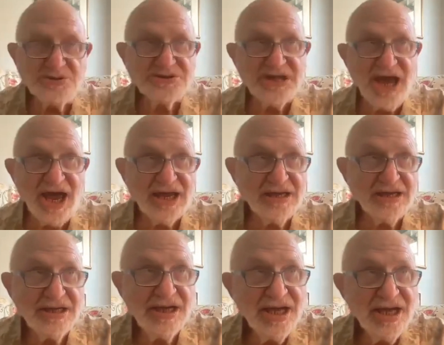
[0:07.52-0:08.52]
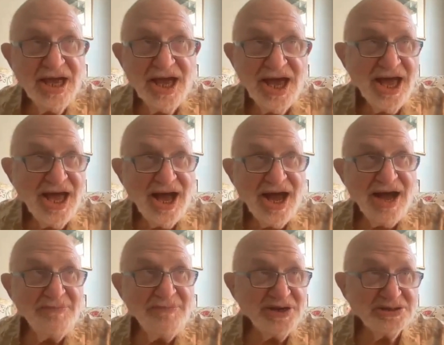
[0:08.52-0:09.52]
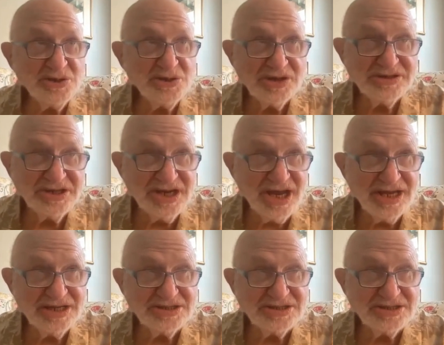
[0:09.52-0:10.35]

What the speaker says: Zach. I want to talk today.